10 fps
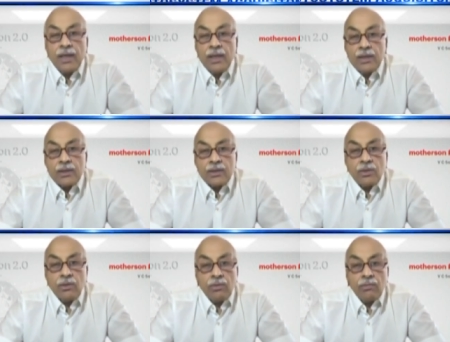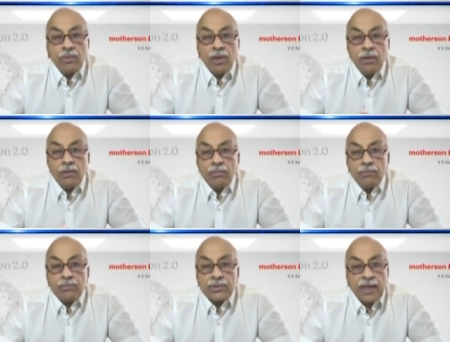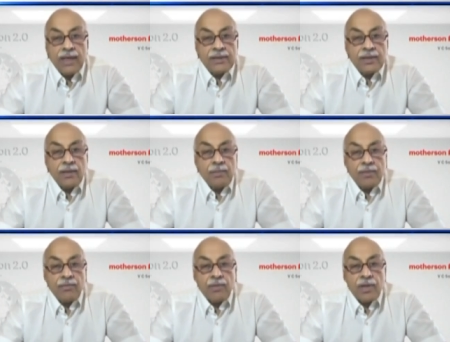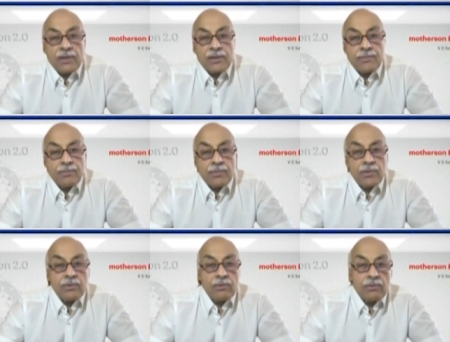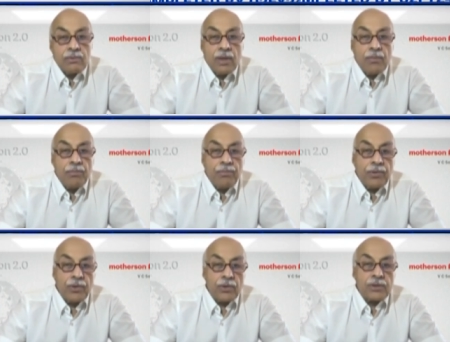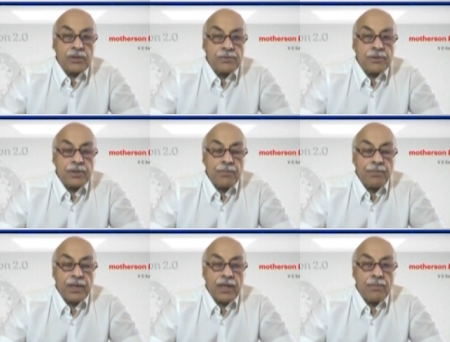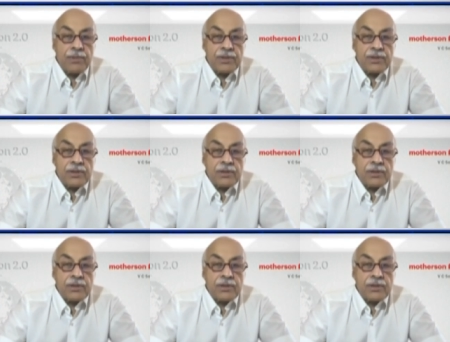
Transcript: So sky is the limit for us to grow this particular business.